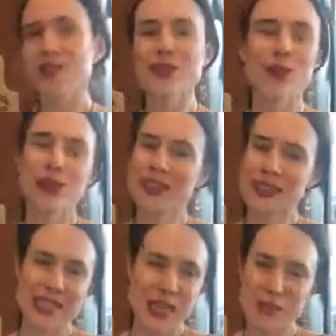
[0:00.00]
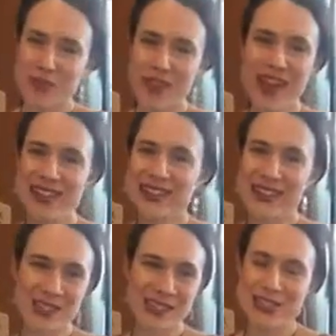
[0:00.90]
You don't get the same effect.
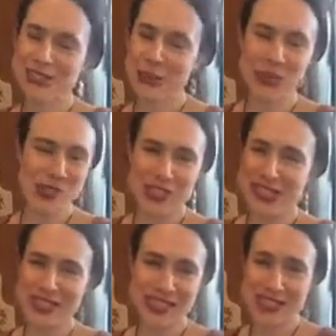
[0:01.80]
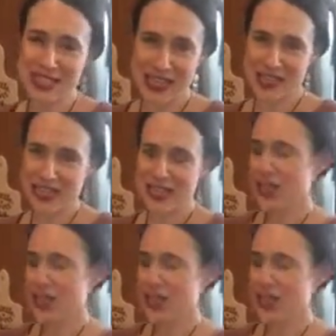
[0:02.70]
It's going to still be just as acidic.